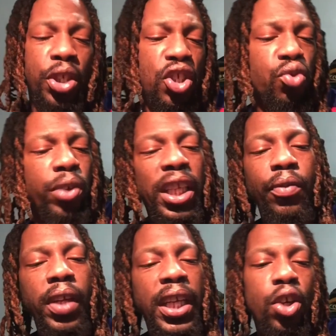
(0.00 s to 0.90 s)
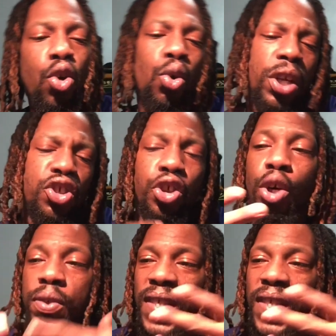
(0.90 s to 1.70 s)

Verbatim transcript: which is really, really cool because, you know,